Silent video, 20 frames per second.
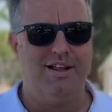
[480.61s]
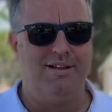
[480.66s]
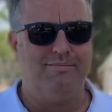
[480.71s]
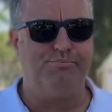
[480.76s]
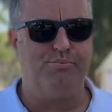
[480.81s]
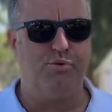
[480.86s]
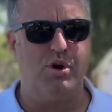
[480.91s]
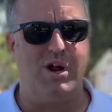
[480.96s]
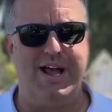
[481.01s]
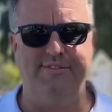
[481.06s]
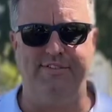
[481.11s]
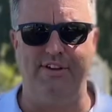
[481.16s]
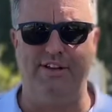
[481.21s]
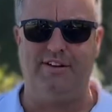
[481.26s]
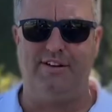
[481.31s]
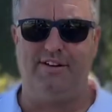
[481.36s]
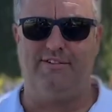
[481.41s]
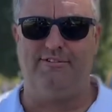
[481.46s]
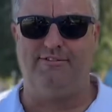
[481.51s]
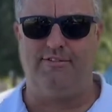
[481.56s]
private
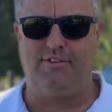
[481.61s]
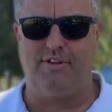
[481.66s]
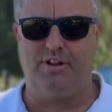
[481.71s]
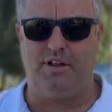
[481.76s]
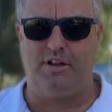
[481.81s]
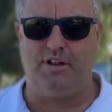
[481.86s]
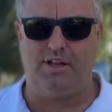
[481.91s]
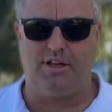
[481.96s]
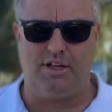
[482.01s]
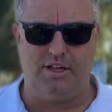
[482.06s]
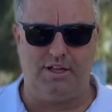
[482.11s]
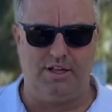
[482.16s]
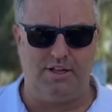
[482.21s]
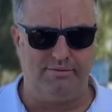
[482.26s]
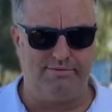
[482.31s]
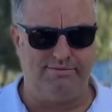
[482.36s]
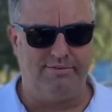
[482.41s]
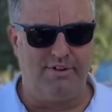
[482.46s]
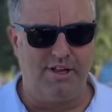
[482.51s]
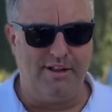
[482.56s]

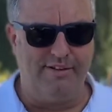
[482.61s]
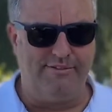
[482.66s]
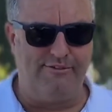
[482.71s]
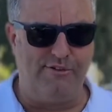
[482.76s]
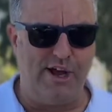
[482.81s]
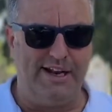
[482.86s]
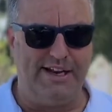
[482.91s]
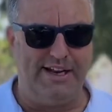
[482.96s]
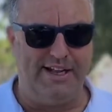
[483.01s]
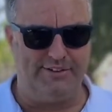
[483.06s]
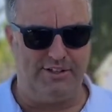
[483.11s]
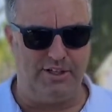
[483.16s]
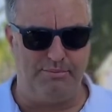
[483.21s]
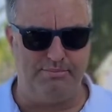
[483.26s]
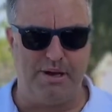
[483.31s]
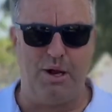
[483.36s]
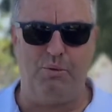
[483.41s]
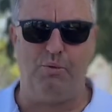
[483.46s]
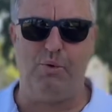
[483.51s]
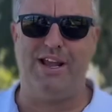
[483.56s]
financing
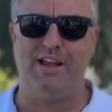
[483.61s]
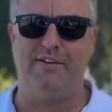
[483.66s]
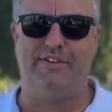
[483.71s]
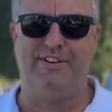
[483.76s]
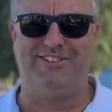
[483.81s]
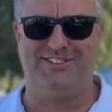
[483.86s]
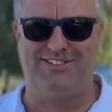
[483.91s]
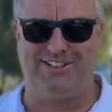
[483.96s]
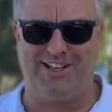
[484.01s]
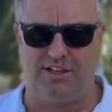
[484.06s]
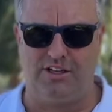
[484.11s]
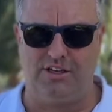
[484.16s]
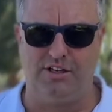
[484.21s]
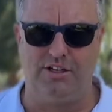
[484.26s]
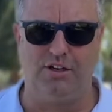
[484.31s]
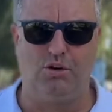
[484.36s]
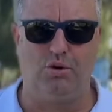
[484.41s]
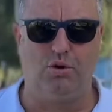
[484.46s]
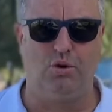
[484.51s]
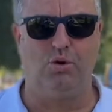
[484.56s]
by way of a seller
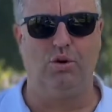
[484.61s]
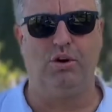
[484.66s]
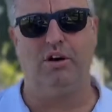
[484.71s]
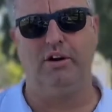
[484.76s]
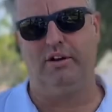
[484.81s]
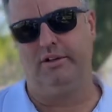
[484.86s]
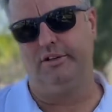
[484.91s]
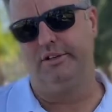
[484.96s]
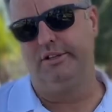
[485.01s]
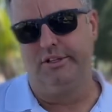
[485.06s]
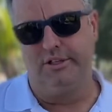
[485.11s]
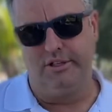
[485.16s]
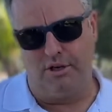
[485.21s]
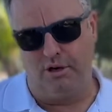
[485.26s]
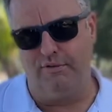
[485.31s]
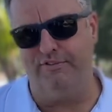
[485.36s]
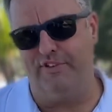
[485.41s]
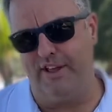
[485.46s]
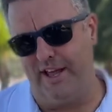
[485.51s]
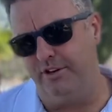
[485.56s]
or a
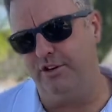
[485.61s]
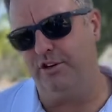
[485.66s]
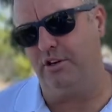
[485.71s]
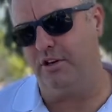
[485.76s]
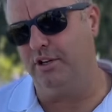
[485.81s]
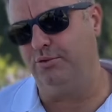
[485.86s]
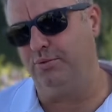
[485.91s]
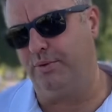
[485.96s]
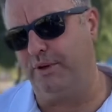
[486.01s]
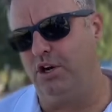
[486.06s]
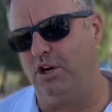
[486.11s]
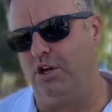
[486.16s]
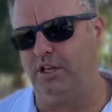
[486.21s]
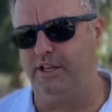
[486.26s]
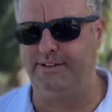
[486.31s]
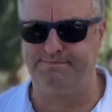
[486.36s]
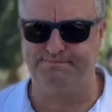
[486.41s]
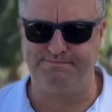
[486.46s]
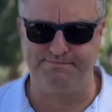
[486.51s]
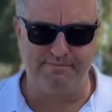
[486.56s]
vendor, as we call it.
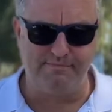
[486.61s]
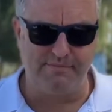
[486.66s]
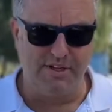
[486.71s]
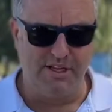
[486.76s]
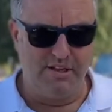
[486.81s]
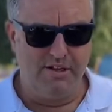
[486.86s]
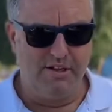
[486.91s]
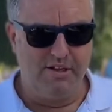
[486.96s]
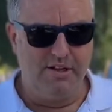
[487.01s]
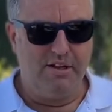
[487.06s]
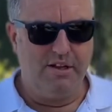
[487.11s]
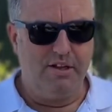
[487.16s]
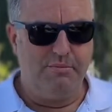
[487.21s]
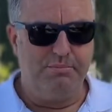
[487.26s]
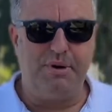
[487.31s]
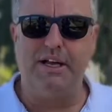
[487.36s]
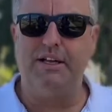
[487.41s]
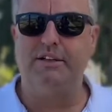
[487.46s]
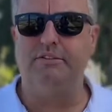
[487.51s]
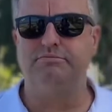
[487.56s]

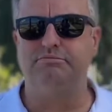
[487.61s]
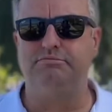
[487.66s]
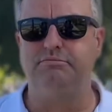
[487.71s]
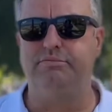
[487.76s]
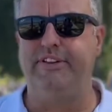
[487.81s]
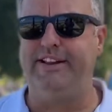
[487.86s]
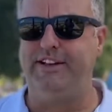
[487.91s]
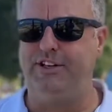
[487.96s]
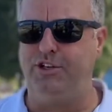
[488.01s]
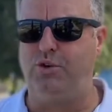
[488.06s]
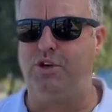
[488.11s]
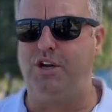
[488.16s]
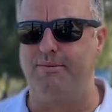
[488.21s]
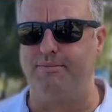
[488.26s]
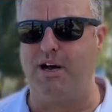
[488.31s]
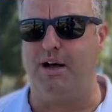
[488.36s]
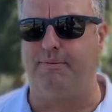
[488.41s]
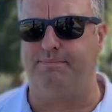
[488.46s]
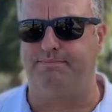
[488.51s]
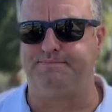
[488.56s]
But they do come
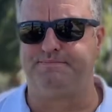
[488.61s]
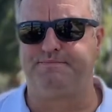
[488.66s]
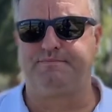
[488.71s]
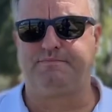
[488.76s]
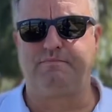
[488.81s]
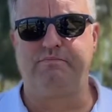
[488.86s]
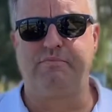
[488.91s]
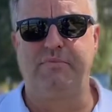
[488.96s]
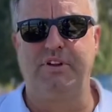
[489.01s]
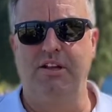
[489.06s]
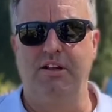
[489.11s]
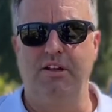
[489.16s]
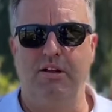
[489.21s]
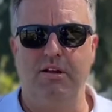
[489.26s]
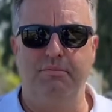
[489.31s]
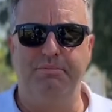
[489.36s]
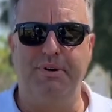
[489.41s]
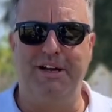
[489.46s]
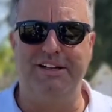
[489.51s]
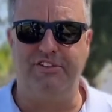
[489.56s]
up,
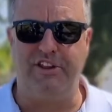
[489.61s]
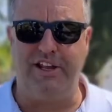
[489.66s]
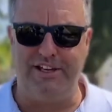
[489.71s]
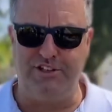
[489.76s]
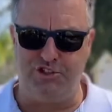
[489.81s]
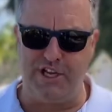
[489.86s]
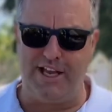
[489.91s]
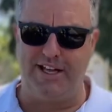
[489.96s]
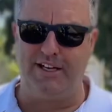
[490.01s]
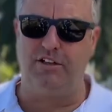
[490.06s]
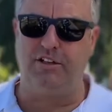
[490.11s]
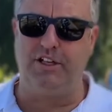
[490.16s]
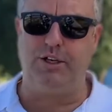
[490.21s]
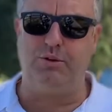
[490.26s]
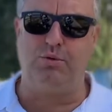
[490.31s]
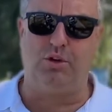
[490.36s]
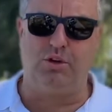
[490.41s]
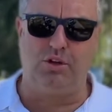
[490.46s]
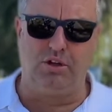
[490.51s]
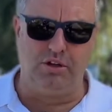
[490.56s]
but they generally
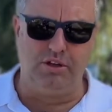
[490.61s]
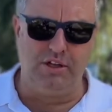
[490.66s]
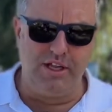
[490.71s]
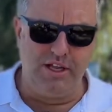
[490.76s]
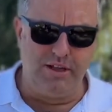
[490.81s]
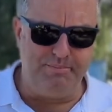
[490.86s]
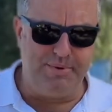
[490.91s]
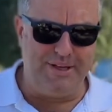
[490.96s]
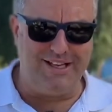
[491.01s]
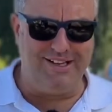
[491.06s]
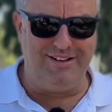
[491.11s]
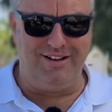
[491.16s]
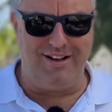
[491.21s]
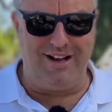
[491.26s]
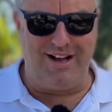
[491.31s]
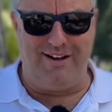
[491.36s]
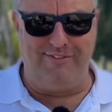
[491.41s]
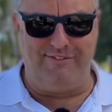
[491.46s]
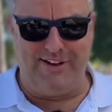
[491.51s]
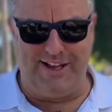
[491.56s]
will be
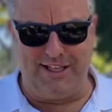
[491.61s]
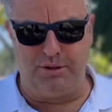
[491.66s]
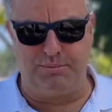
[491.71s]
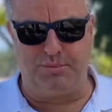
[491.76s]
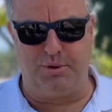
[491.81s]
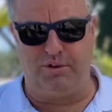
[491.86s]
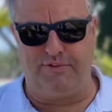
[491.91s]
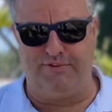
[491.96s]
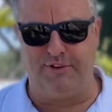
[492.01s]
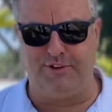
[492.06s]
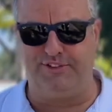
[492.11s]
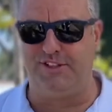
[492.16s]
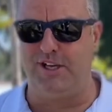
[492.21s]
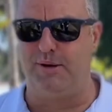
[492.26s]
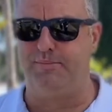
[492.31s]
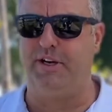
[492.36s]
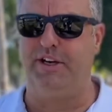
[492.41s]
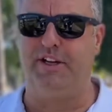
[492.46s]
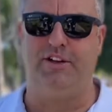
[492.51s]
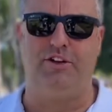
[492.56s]
available for
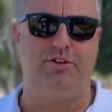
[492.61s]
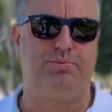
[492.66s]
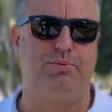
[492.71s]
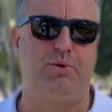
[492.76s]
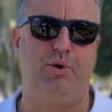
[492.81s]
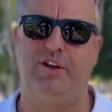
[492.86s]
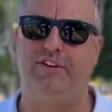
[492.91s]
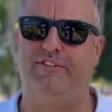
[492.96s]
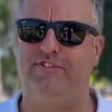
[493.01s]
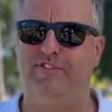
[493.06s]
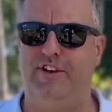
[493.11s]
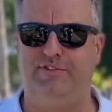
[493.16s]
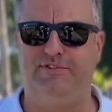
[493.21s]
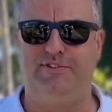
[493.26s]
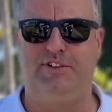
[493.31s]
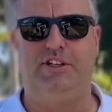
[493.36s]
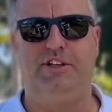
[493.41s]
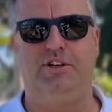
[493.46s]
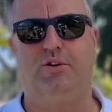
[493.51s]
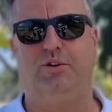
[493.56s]
somebody that's putting
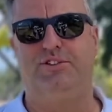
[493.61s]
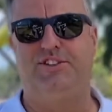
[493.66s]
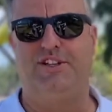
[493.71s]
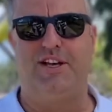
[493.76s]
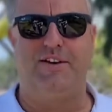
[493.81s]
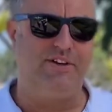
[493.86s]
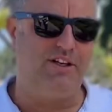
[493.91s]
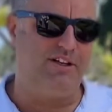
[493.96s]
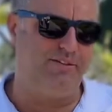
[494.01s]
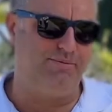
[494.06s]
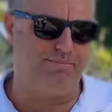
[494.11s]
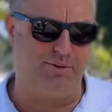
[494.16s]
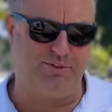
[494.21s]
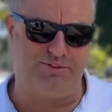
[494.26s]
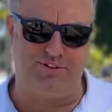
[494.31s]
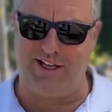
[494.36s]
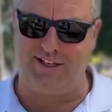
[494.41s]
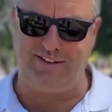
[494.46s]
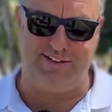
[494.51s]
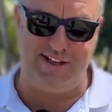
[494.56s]
50 or
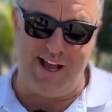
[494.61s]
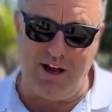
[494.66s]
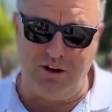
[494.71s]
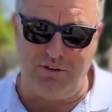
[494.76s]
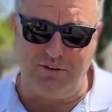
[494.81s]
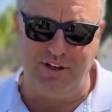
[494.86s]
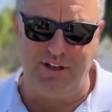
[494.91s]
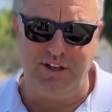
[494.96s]
70% down